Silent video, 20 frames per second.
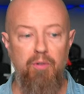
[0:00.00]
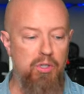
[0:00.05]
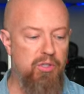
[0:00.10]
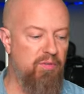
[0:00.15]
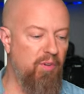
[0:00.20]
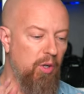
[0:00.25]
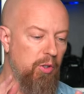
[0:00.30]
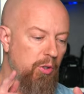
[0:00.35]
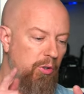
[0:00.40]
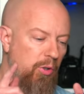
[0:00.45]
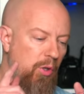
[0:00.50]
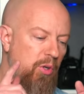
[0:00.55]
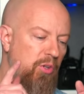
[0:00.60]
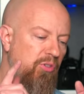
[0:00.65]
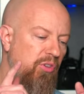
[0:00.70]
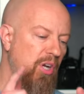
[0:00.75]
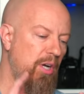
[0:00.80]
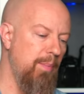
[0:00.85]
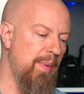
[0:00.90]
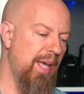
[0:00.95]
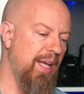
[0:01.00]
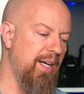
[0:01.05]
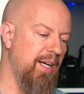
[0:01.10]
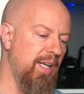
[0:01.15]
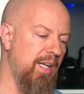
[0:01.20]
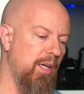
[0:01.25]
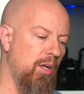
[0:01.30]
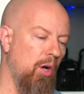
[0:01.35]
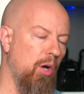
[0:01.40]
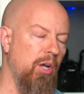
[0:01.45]
First of all, you'll notice that I'm
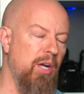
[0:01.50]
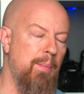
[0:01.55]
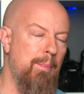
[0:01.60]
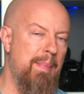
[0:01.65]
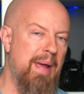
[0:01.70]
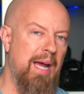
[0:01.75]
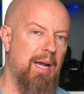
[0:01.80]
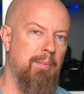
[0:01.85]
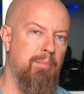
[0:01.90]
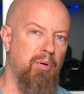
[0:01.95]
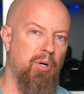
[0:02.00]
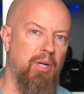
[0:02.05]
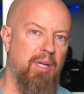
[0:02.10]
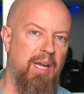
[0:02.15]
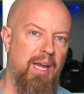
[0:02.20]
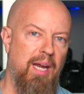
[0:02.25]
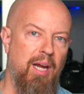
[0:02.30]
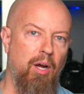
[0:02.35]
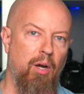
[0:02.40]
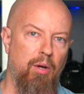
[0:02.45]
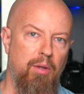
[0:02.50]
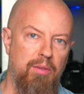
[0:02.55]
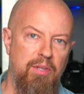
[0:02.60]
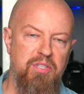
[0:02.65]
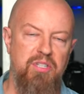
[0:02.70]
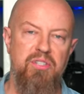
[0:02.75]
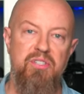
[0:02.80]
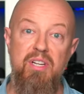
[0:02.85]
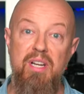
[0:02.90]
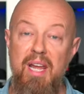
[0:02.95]
editing on a MacBook Air.
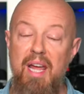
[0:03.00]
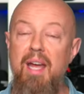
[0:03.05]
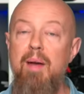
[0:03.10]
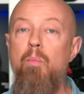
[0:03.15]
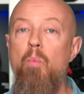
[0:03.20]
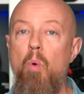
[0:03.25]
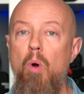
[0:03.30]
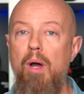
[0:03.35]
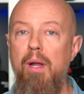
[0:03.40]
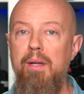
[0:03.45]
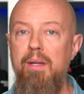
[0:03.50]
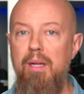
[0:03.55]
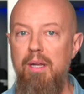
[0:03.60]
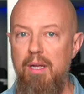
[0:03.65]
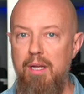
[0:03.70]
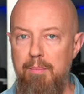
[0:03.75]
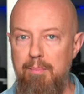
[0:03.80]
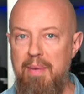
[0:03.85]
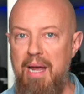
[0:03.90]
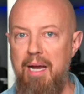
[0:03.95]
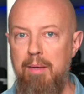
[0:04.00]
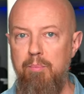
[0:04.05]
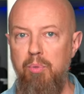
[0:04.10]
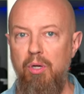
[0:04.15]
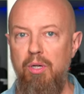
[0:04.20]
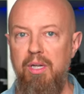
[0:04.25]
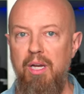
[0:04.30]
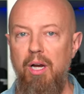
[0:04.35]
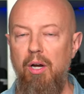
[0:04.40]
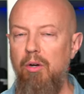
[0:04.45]
This is an M1
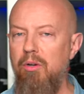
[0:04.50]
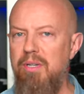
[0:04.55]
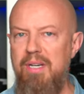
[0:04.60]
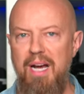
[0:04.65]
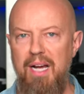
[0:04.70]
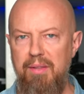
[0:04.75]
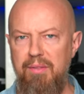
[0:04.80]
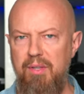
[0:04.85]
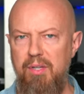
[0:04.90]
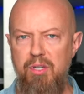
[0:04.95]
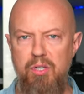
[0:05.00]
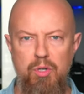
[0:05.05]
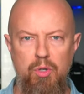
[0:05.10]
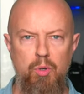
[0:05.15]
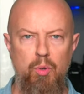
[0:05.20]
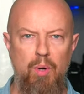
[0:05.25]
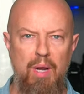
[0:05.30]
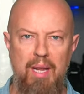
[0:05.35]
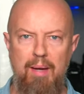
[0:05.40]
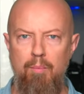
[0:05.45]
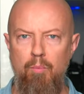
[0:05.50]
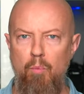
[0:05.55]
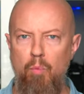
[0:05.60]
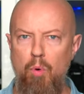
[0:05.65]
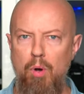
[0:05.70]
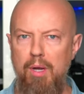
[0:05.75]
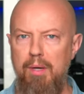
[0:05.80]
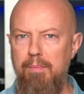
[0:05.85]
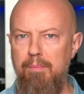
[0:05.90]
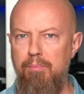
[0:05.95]
MacBook Air, not the new
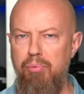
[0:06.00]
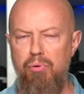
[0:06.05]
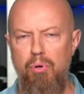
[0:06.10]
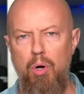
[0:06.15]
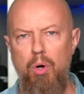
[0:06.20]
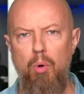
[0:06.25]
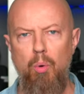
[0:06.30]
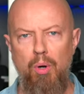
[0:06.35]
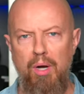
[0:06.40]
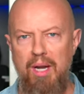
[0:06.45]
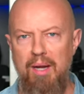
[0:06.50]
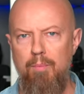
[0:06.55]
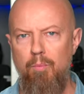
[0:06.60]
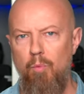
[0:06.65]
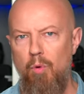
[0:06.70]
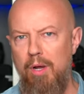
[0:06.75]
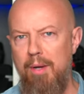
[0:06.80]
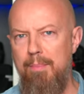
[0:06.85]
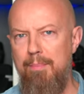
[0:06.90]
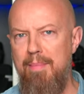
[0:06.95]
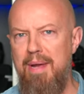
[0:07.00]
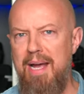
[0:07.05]
M1 Pro or M1